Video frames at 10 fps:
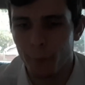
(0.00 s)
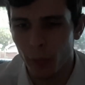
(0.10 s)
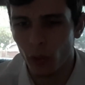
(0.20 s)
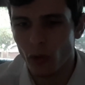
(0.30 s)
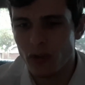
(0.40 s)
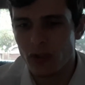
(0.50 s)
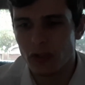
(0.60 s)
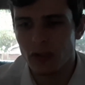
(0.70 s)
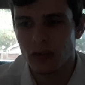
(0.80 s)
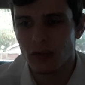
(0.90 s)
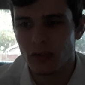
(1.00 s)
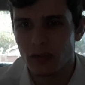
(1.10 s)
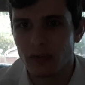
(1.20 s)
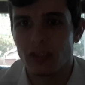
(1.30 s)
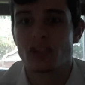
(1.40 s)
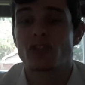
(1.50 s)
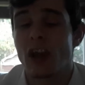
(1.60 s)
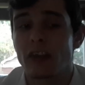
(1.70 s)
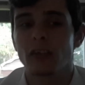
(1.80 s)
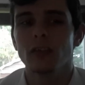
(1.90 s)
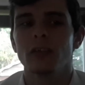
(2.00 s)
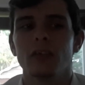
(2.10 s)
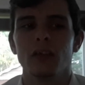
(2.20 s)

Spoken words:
plus this channel.